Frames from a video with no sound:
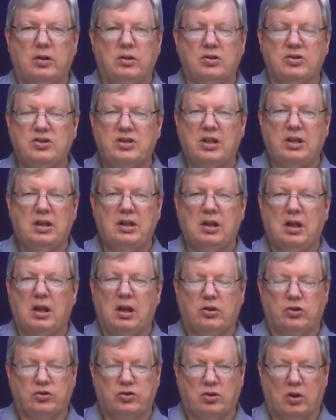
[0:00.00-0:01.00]
You're sitting
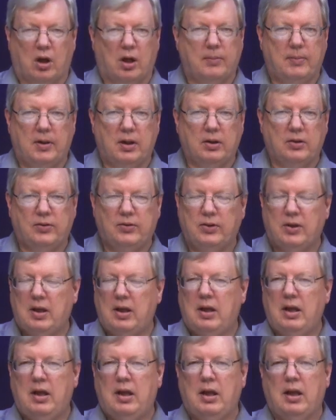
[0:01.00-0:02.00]
at a Starbucks,
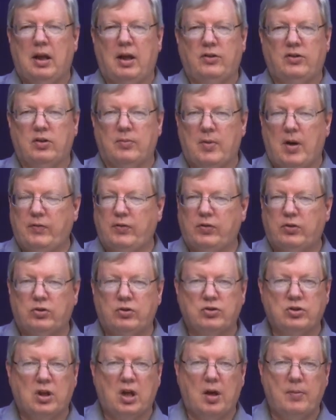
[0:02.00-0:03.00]
and some
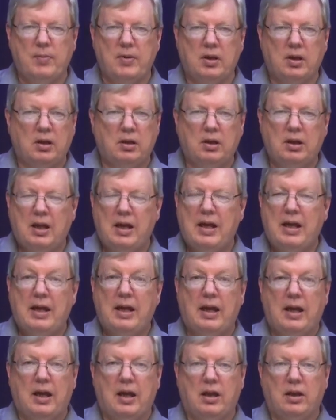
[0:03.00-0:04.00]
officers come in
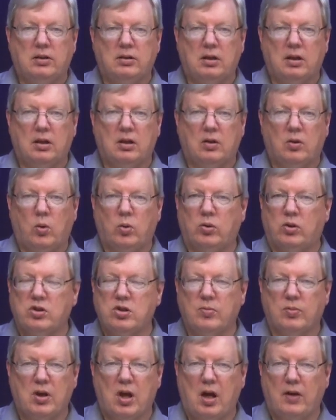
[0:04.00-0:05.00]
and
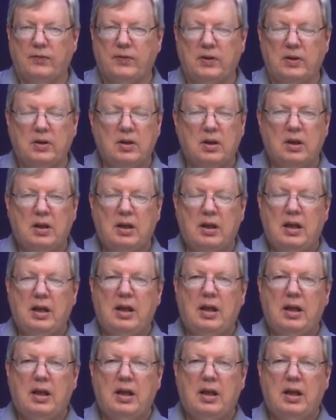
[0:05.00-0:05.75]
order some coffee,